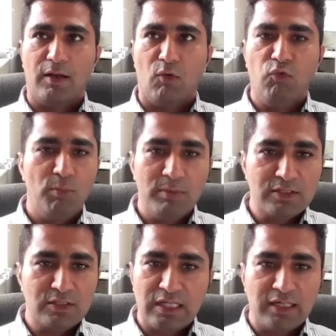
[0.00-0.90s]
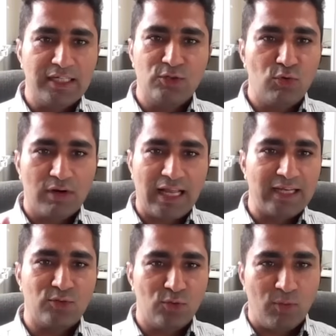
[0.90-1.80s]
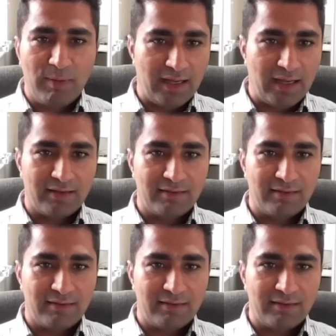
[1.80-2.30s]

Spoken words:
Women generally don't like to go back.